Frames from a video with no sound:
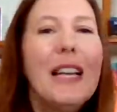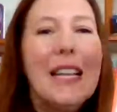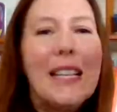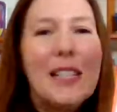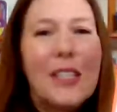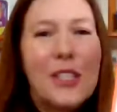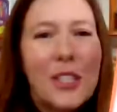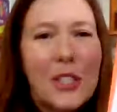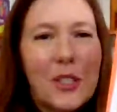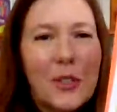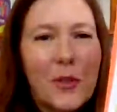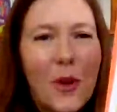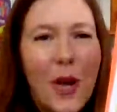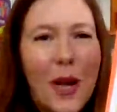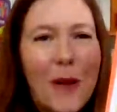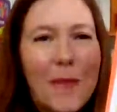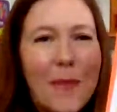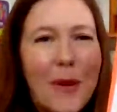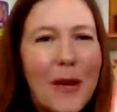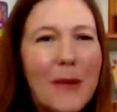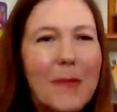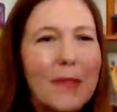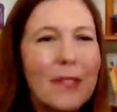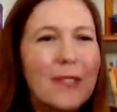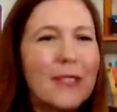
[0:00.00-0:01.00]
just draw
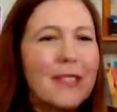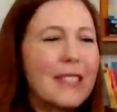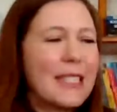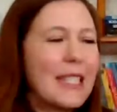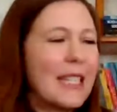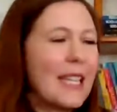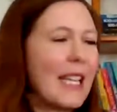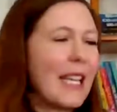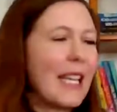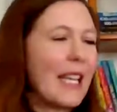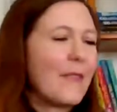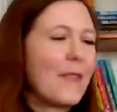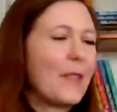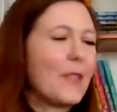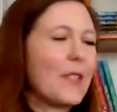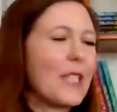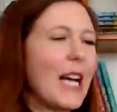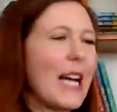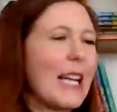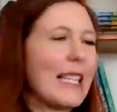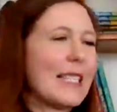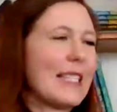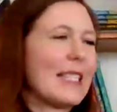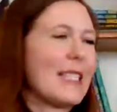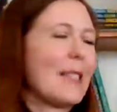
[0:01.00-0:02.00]
bubbles, and they give you
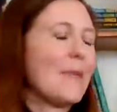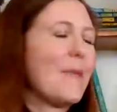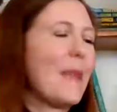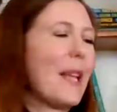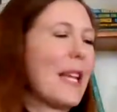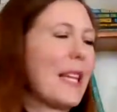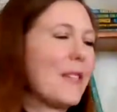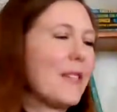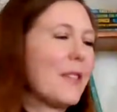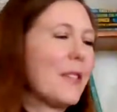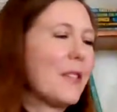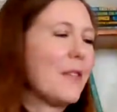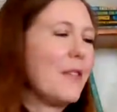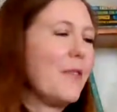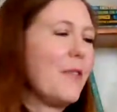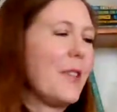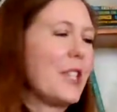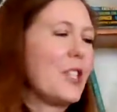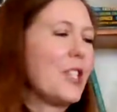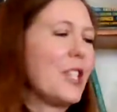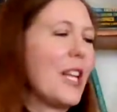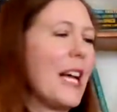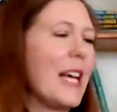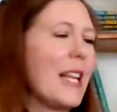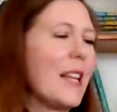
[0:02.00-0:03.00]
dots and make little
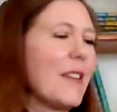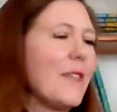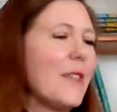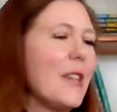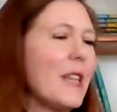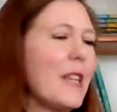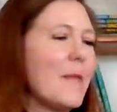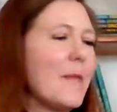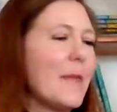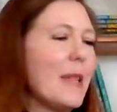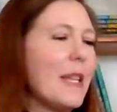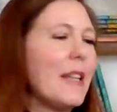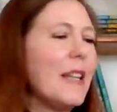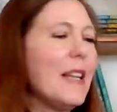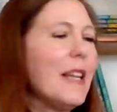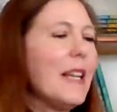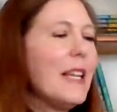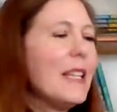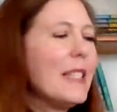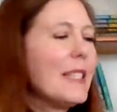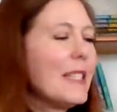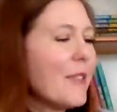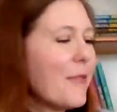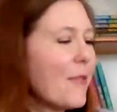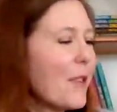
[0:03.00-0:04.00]
fish out of them and
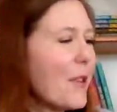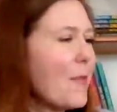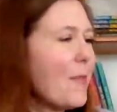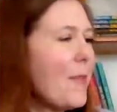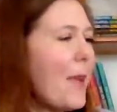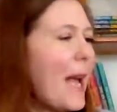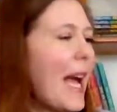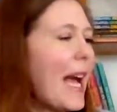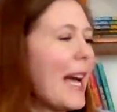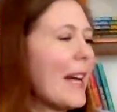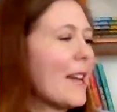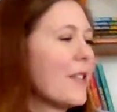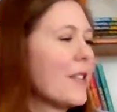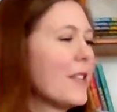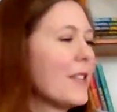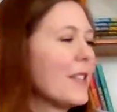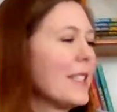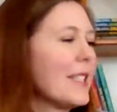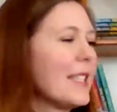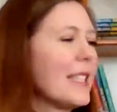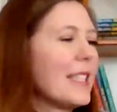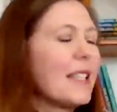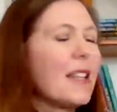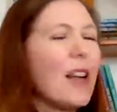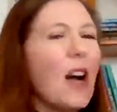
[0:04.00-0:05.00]
different
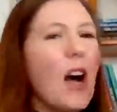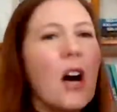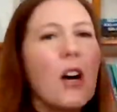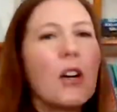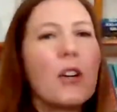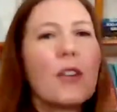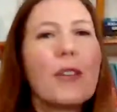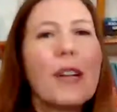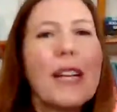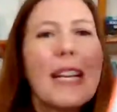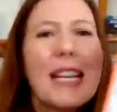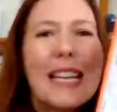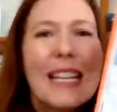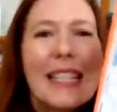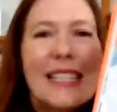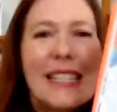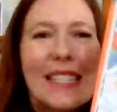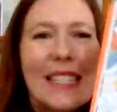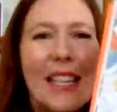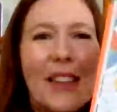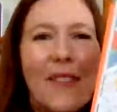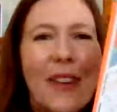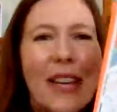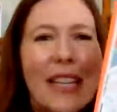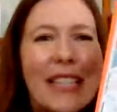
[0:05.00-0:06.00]
patterns and coloring and
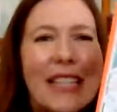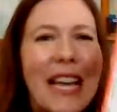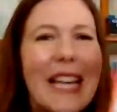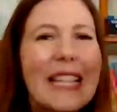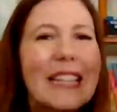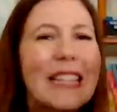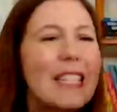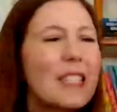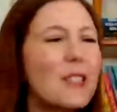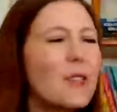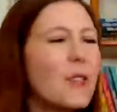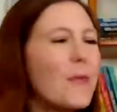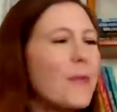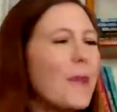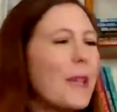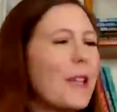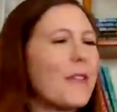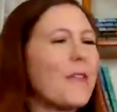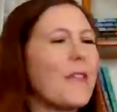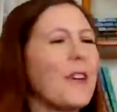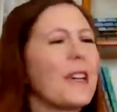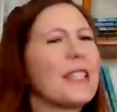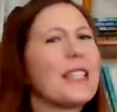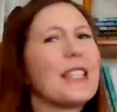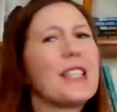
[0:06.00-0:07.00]
stuff like that. This would be
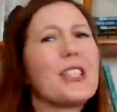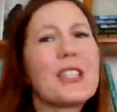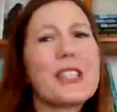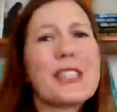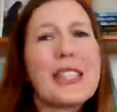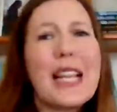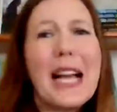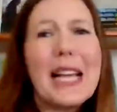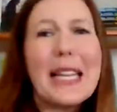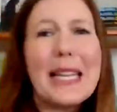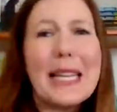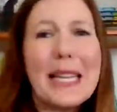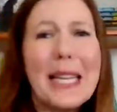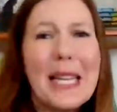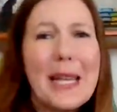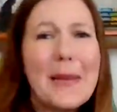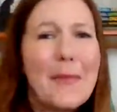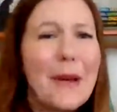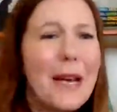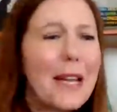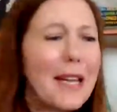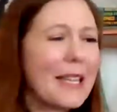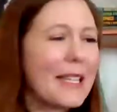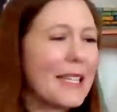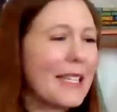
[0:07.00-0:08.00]
fun to just kind of keep
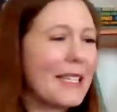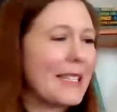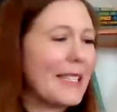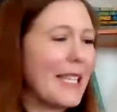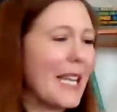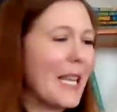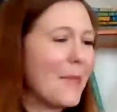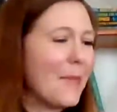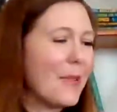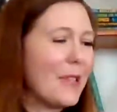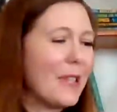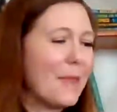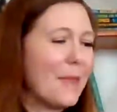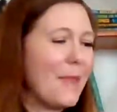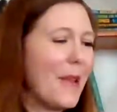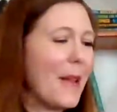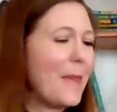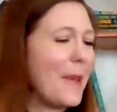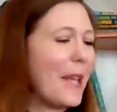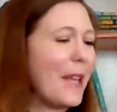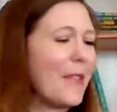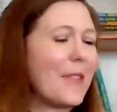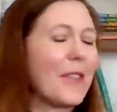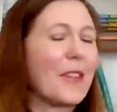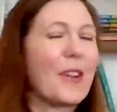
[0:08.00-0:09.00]
out on a table, and
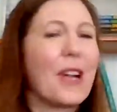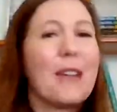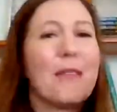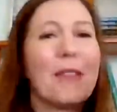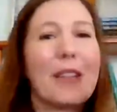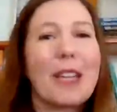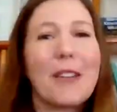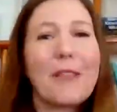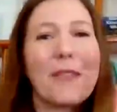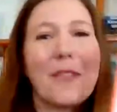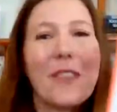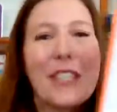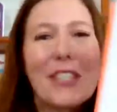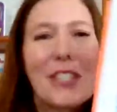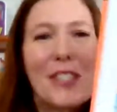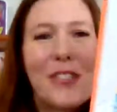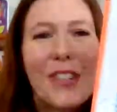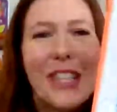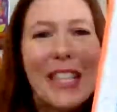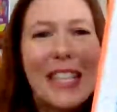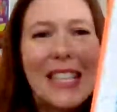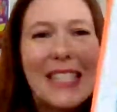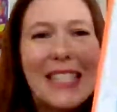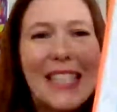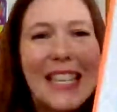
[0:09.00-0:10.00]
maybe if they're having a
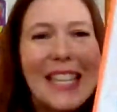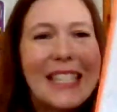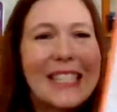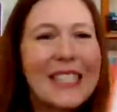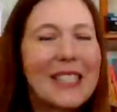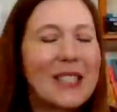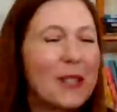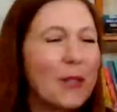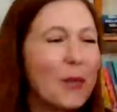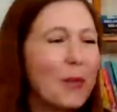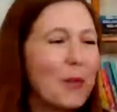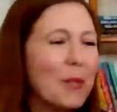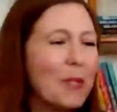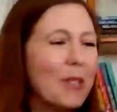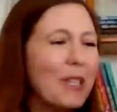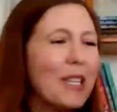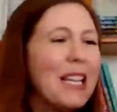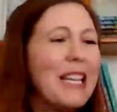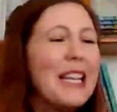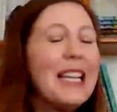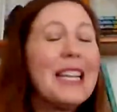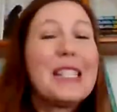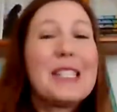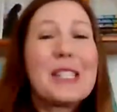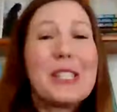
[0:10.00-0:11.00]
frustrating day at school,
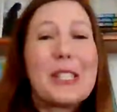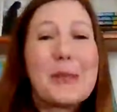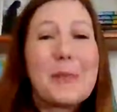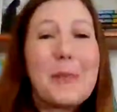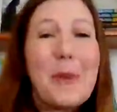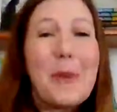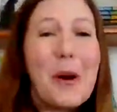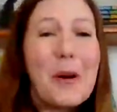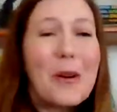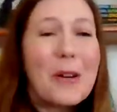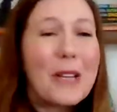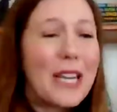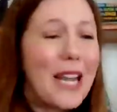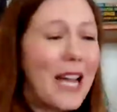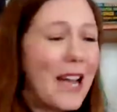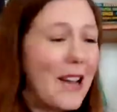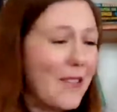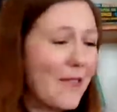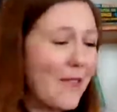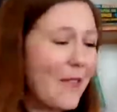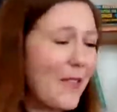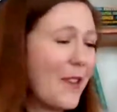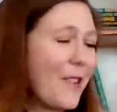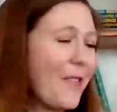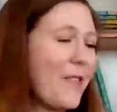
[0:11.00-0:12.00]
just pull it
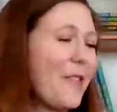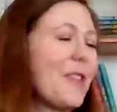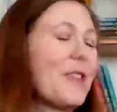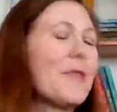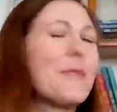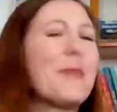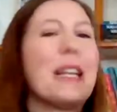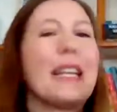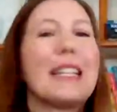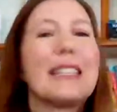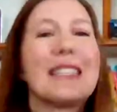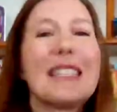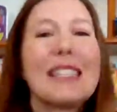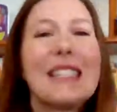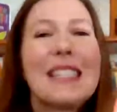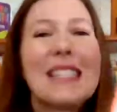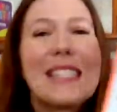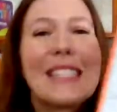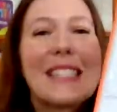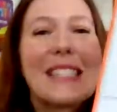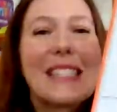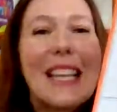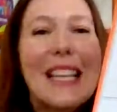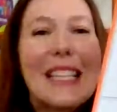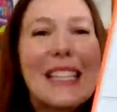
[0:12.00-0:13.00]
out for a few minutes and
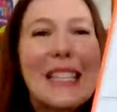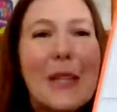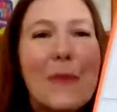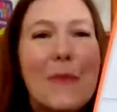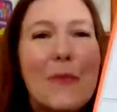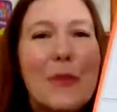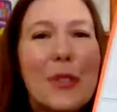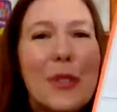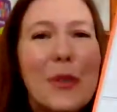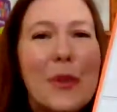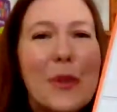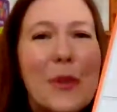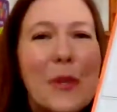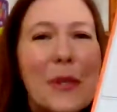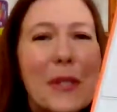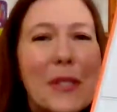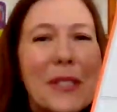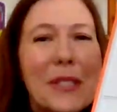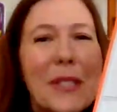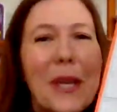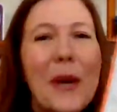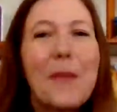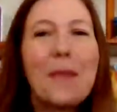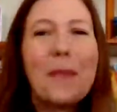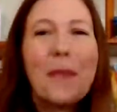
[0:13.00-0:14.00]
just let them doodle.
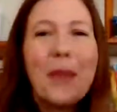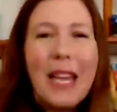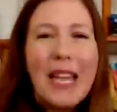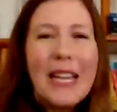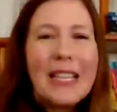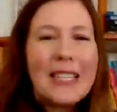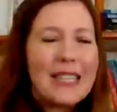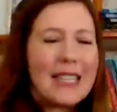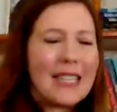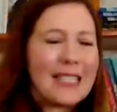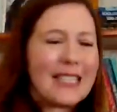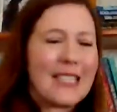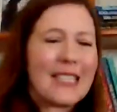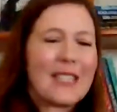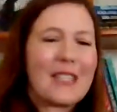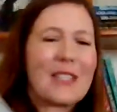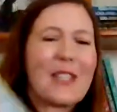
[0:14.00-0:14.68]
So this is